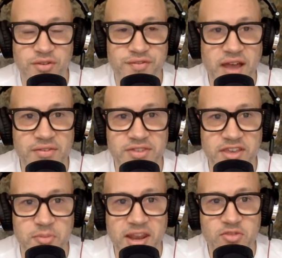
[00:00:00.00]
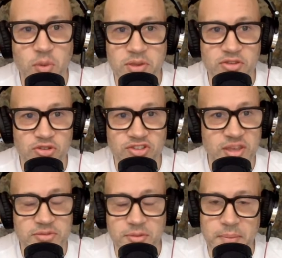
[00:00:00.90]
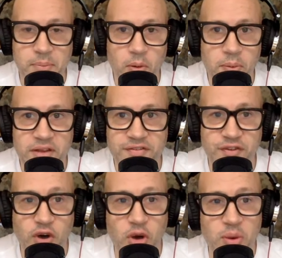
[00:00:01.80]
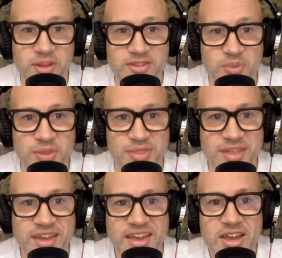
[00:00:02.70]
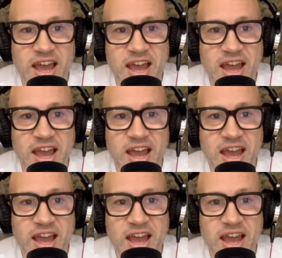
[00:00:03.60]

sort of five six minutes when we just seemed to be pumping it forwards with, mm.